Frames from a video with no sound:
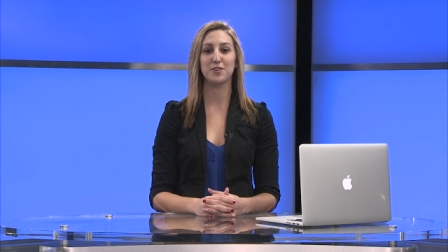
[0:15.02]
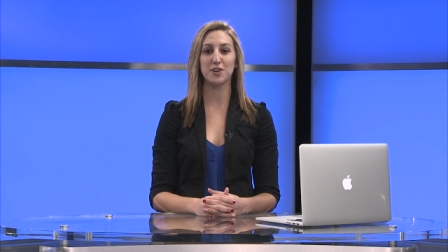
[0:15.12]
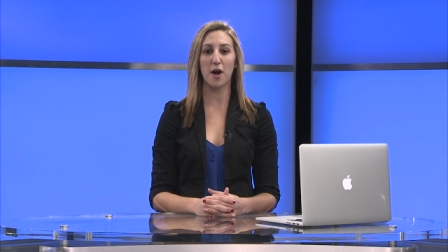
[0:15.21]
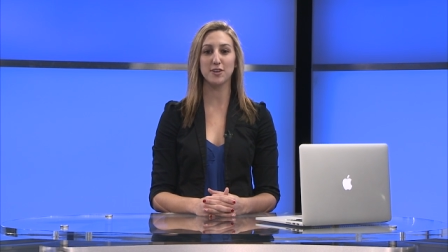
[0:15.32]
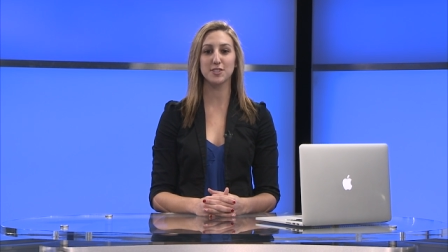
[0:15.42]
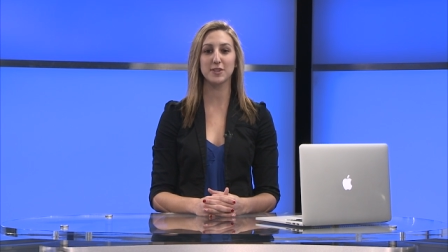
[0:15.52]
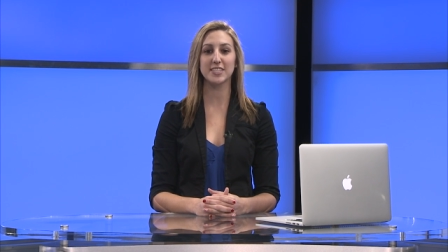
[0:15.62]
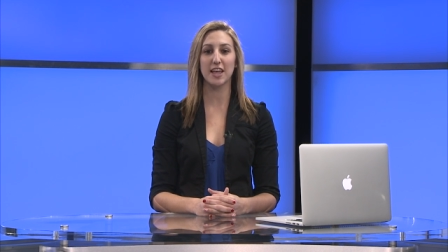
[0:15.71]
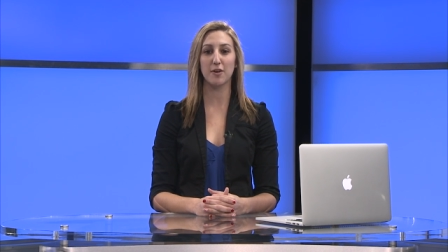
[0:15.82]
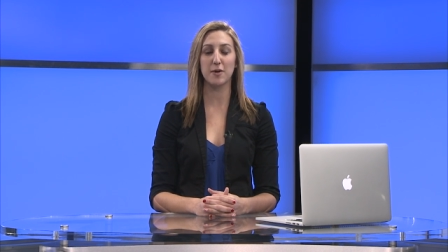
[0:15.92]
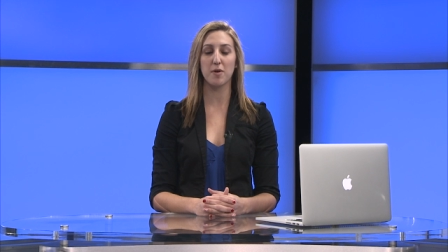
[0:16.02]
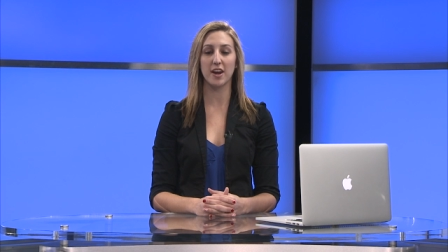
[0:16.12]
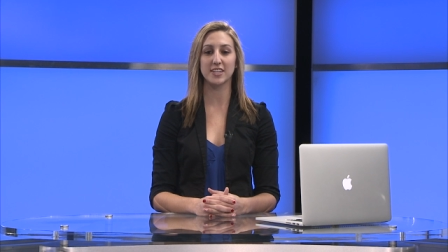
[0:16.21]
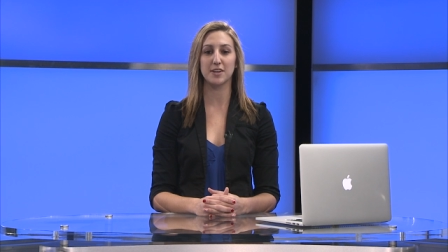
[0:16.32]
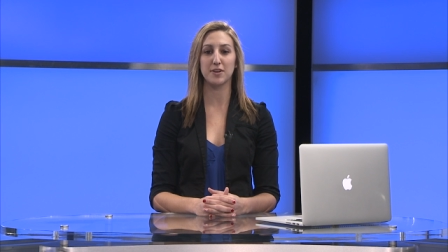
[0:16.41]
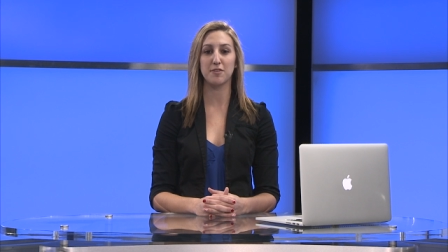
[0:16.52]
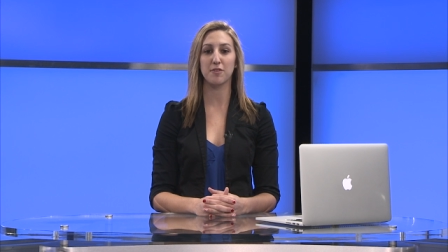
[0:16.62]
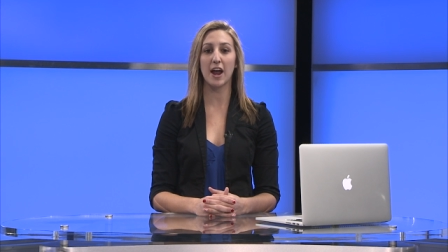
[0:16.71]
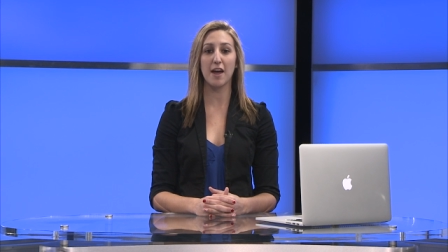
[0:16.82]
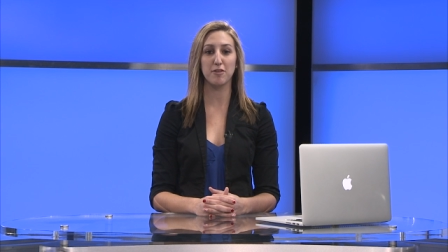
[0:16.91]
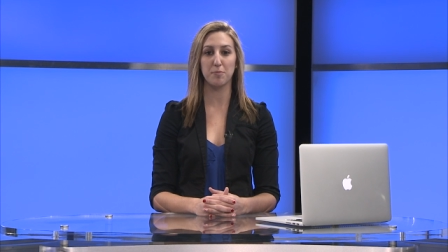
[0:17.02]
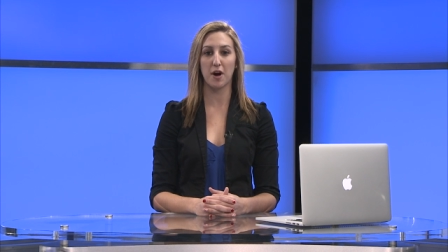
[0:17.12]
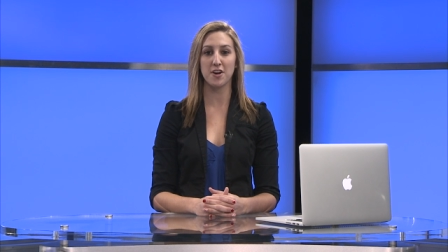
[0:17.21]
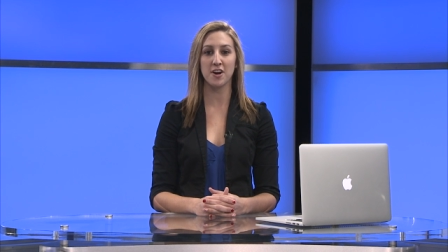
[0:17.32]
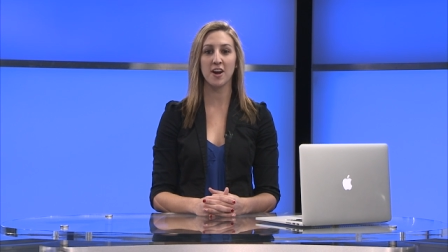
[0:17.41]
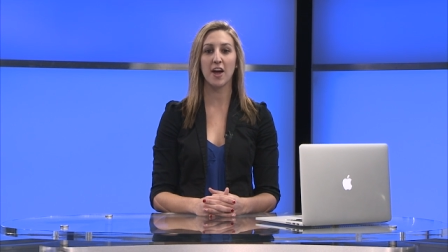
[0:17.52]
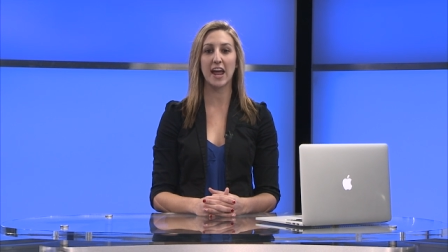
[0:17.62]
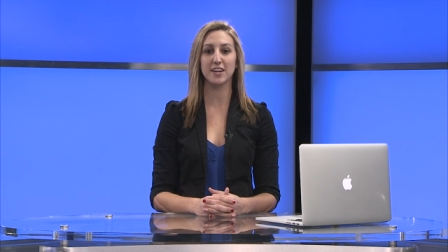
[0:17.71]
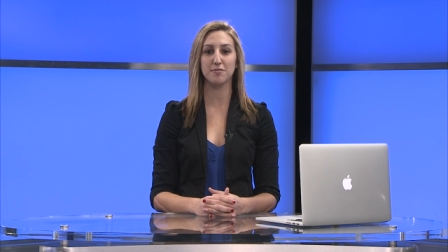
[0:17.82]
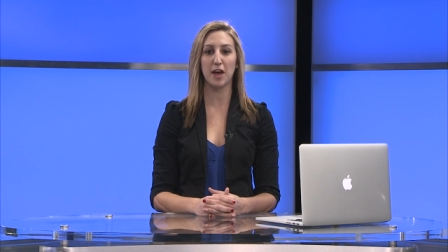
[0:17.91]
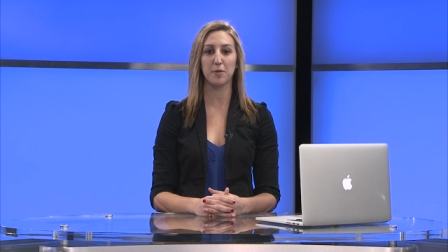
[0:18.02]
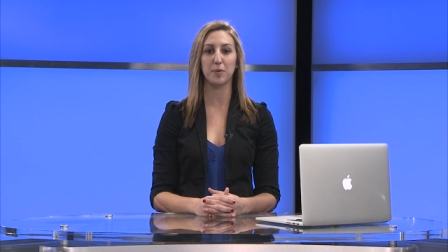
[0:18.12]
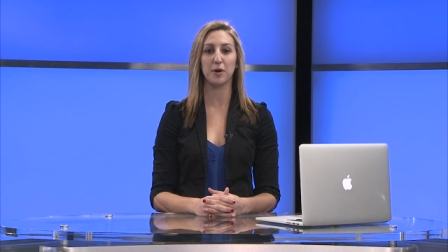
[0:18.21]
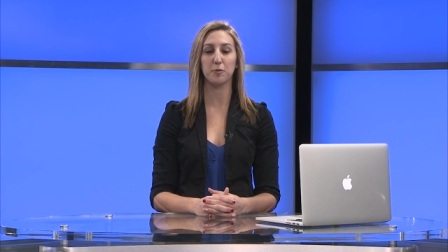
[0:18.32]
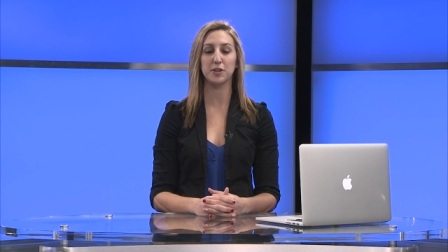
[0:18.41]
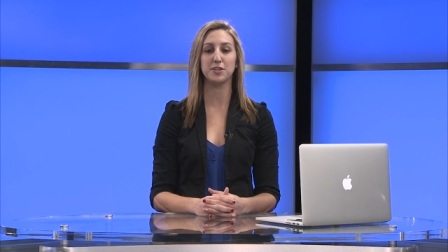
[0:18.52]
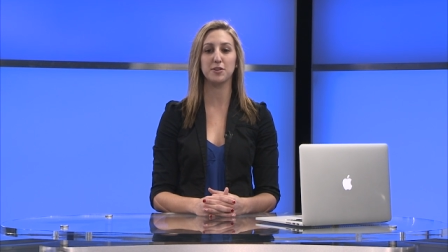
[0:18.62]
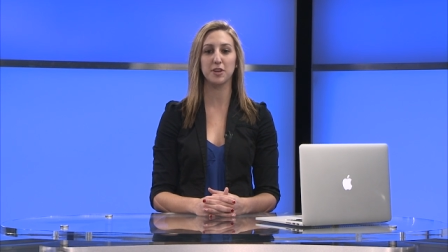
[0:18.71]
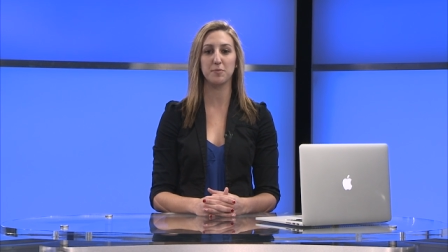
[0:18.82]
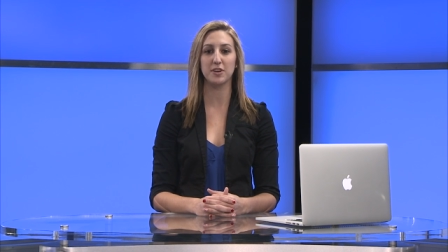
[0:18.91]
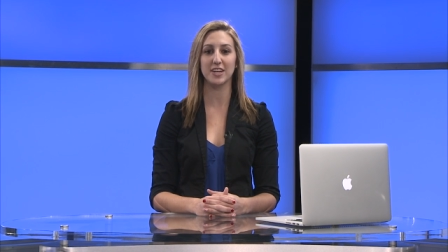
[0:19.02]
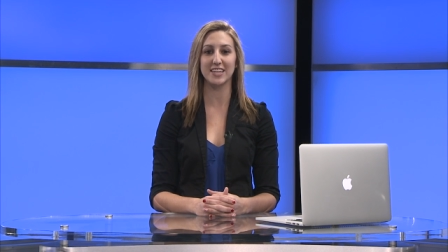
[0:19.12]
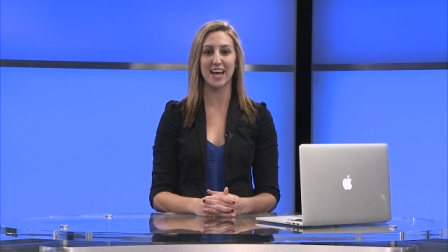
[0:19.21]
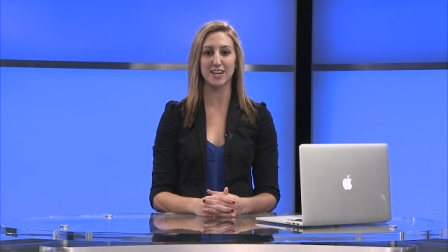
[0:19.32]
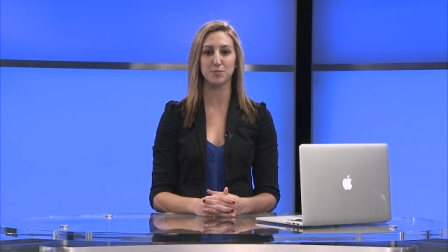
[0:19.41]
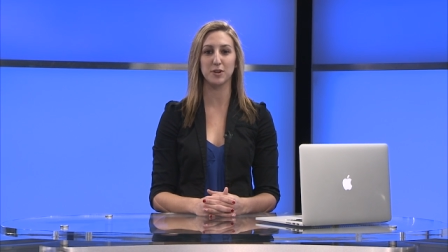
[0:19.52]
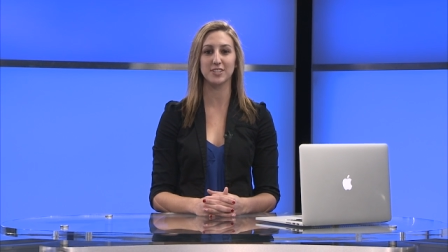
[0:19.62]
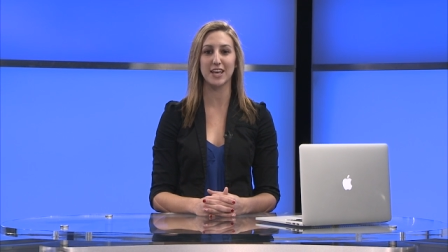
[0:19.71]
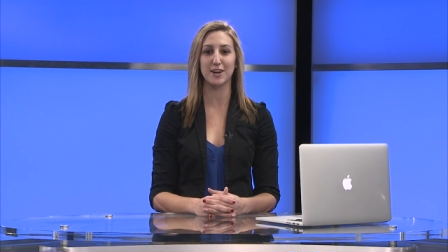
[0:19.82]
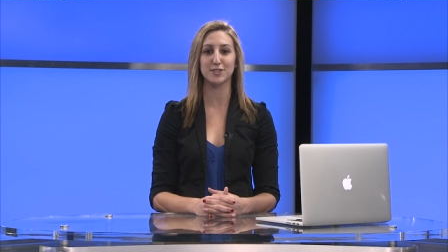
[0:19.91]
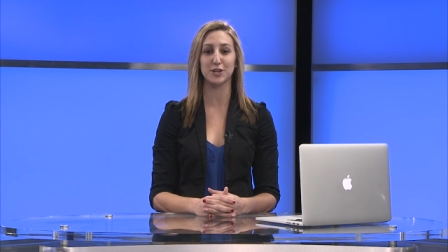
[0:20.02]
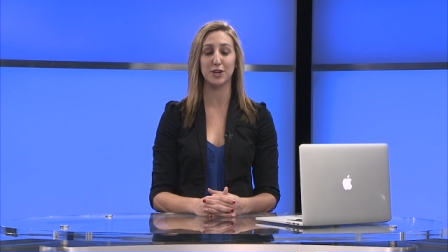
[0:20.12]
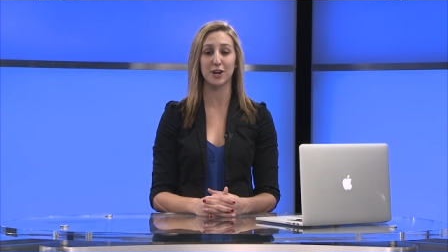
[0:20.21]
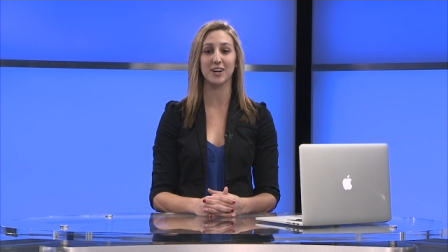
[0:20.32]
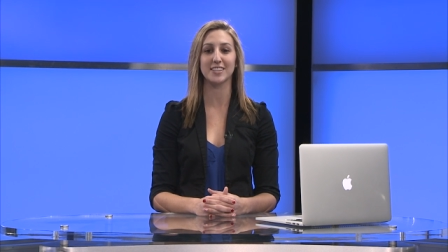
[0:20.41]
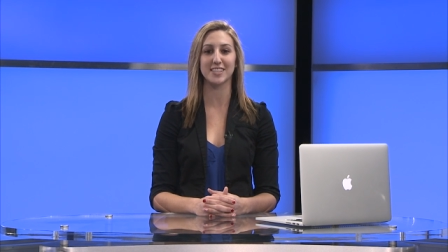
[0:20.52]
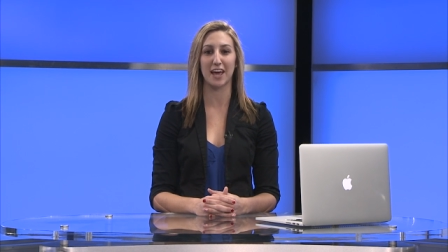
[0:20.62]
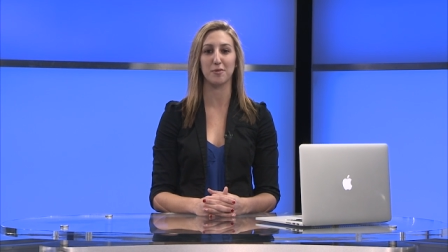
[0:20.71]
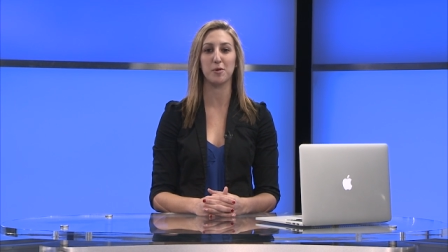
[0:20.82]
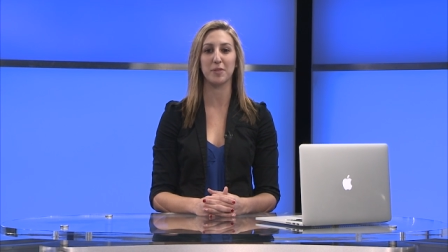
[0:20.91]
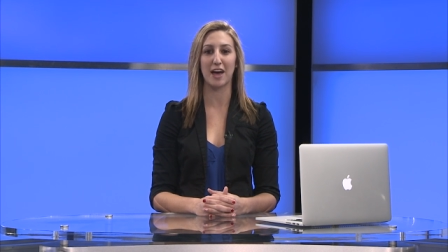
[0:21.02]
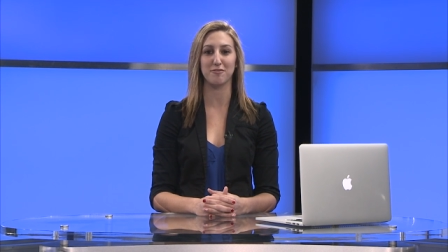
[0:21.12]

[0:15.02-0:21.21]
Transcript: You can also accelerate productivity for every partner and developer with new community dashboards in our secure and scalable